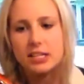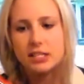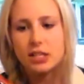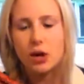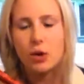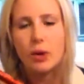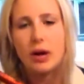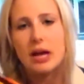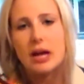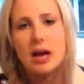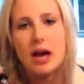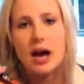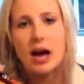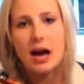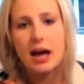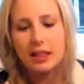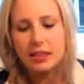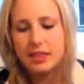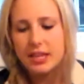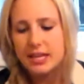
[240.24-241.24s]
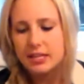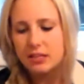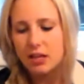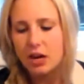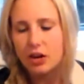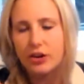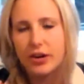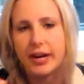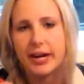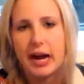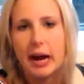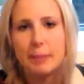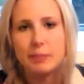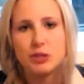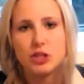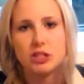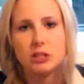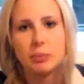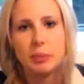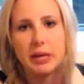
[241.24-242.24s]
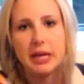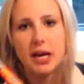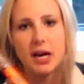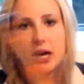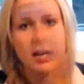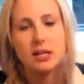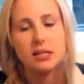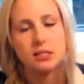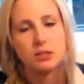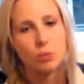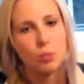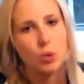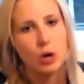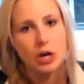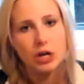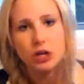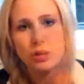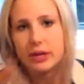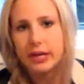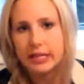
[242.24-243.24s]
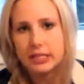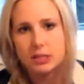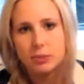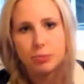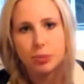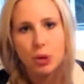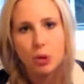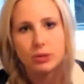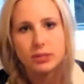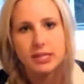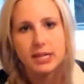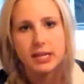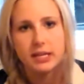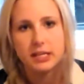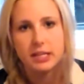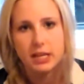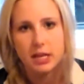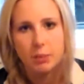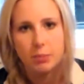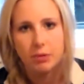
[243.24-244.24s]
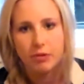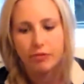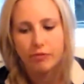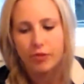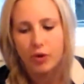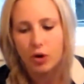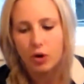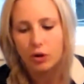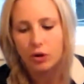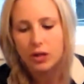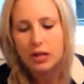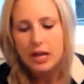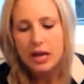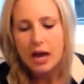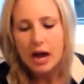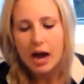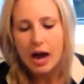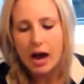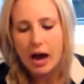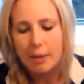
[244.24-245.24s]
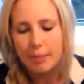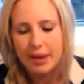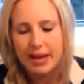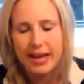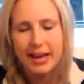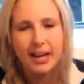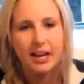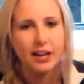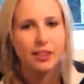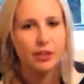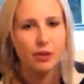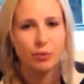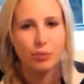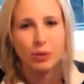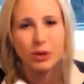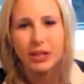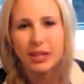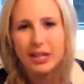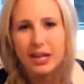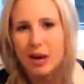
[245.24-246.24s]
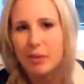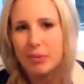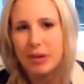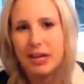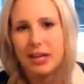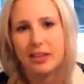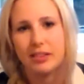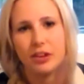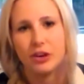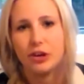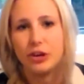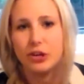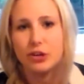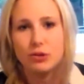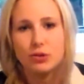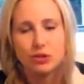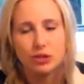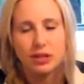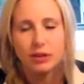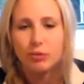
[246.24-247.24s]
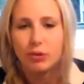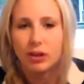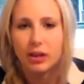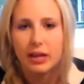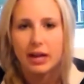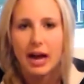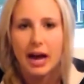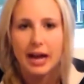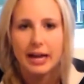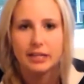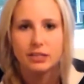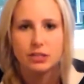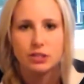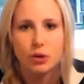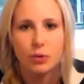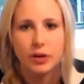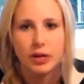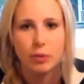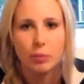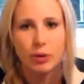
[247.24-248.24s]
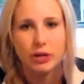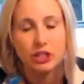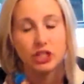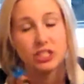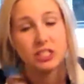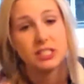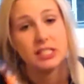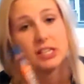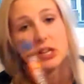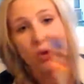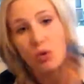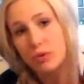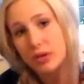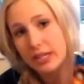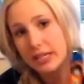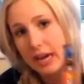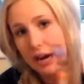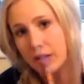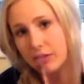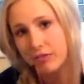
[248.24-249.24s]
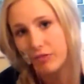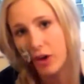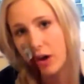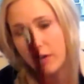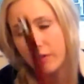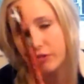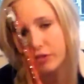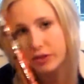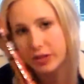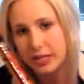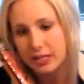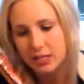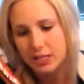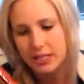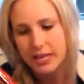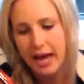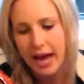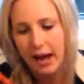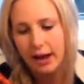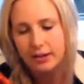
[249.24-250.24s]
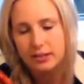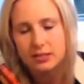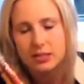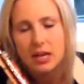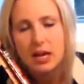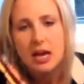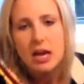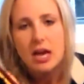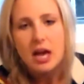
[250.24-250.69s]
So these are great options because, one, you get some protein to keep you full, and they're really yummy. They're usually really high in sodium, which is the only downfall for these snacks.